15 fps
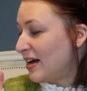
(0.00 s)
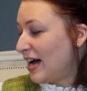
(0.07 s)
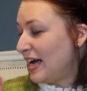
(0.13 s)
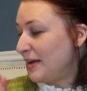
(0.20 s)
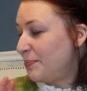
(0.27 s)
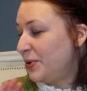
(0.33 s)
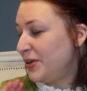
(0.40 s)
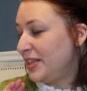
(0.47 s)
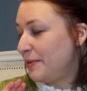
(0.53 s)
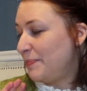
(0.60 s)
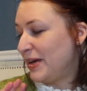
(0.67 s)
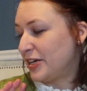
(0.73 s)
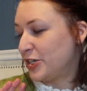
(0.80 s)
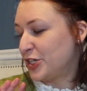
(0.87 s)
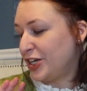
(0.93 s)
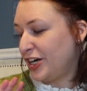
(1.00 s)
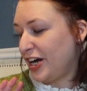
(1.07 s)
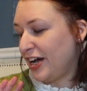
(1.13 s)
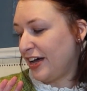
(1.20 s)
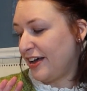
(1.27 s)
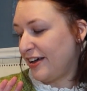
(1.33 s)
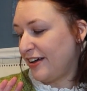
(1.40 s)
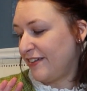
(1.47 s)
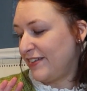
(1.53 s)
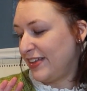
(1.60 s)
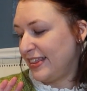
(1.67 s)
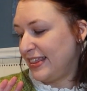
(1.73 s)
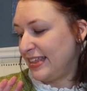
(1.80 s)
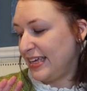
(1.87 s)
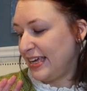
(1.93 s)
I put the picture of
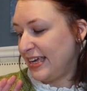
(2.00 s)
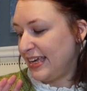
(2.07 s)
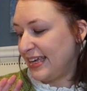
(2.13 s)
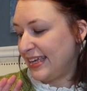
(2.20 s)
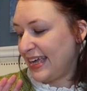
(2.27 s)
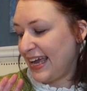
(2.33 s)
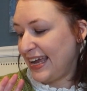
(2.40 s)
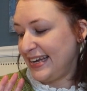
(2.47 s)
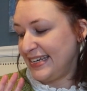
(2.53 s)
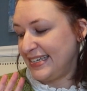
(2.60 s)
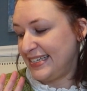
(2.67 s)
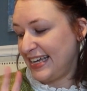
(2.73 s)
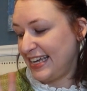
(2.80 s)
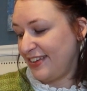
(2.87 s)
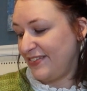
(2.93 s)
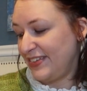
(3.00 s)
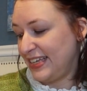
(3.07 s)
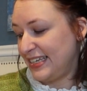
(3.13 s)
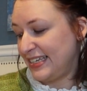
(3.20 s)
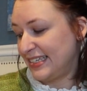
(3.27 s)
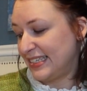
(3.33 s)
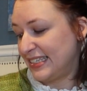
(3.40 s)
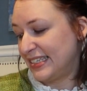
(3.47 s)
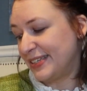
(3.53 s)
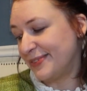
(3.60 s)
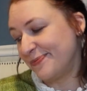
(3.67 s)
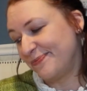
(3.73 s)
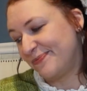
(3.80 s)
the Kate Davies